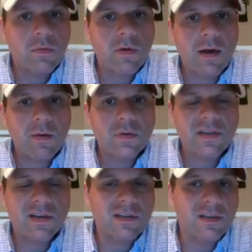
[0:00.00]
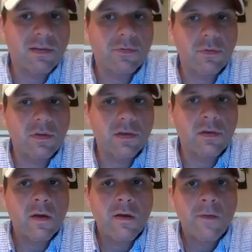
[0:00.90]
I wish I could give you the
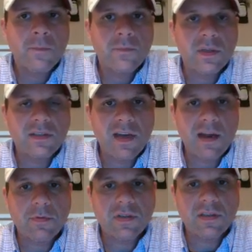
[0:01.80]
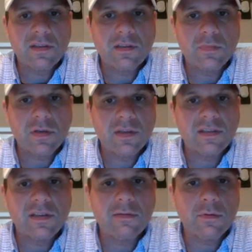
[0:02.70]
exact percentage, but it's
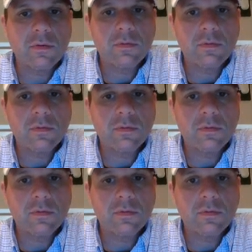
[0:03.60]
different